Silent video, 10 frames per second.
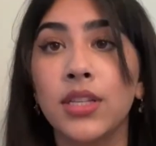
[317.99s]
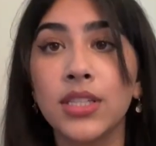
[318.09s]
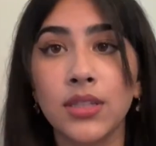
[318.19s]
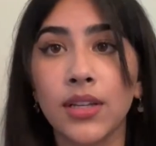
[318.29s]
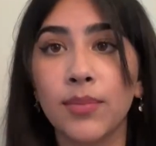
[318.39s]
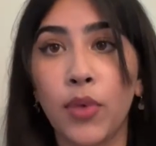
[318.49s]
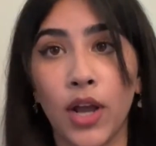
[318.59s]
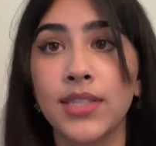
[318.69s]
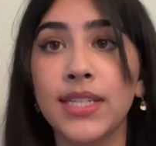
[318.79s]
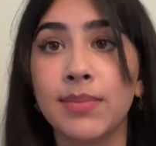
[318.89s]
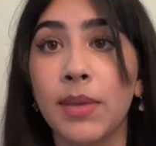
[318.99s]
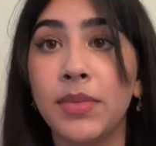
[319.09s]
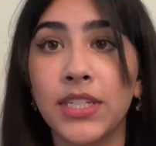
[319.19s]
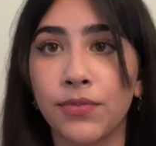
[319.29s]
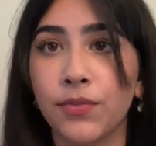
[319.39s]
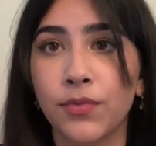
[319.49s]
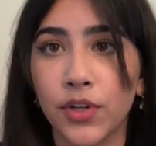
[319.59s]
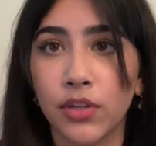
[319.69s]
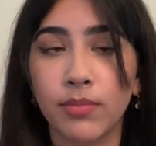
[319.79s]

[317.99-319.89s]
This process may be different for you.